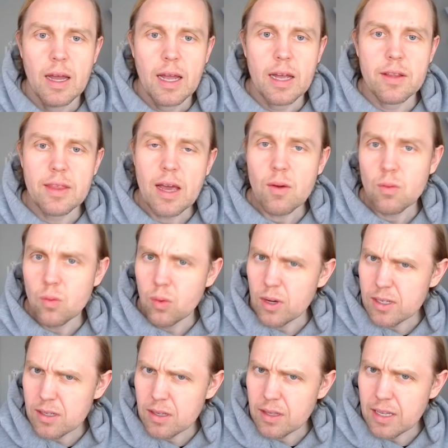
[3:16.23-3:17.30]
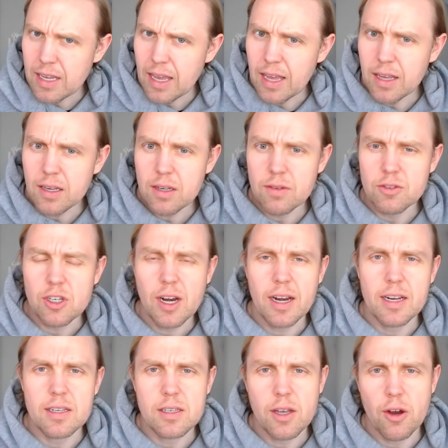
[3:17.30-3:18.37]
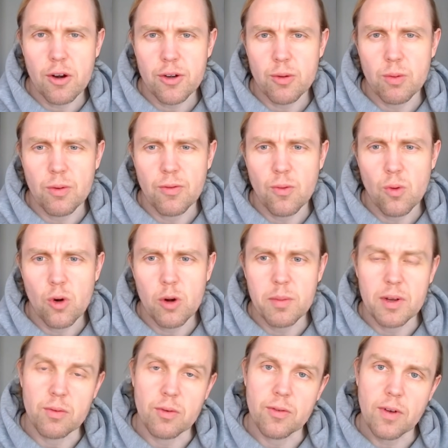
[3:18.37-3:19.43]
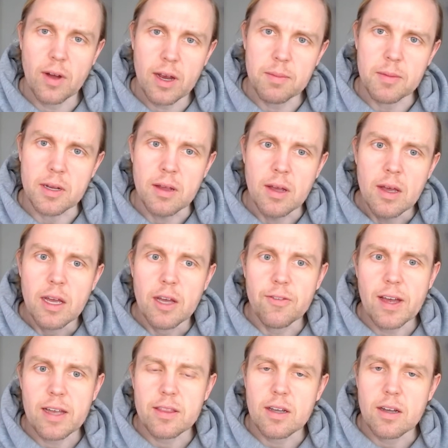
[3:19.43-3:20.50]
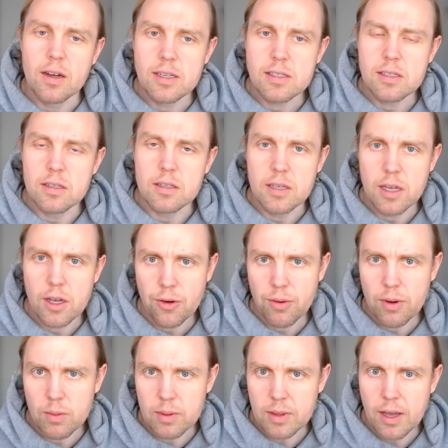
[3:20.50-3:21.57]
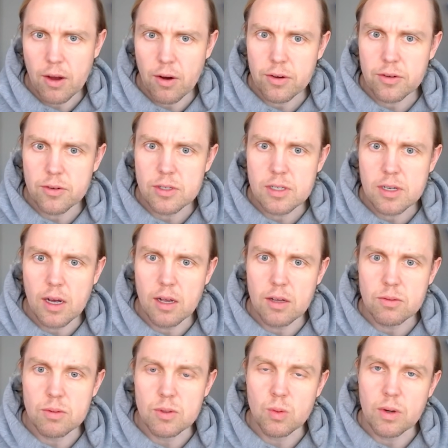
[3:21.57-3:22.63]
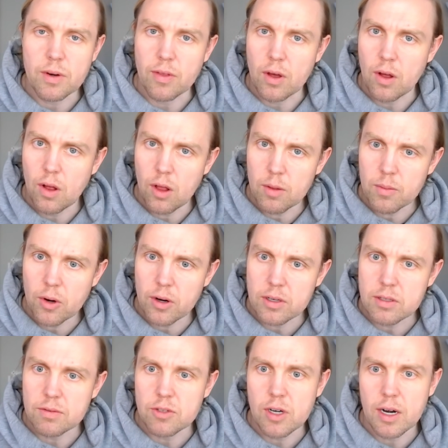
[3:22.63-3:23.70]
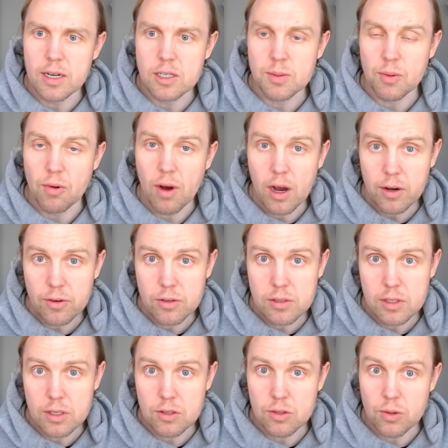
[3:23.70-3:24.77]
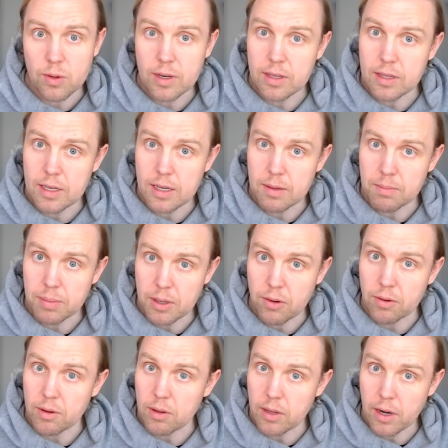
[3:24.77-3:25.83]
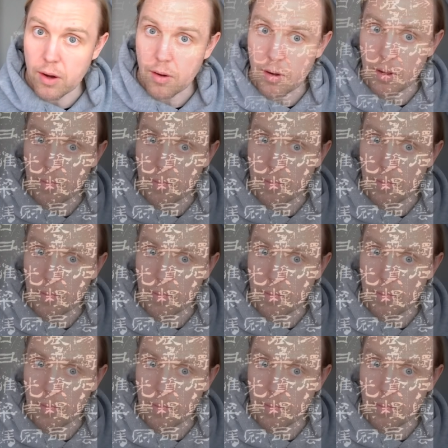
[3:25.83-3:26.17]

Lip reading: And that wasn't the end of Chinese character reform and refinement. In fact, the constant tinkering with character styles was one of the hallmarks of Chinese bureaucracy during the imperial era.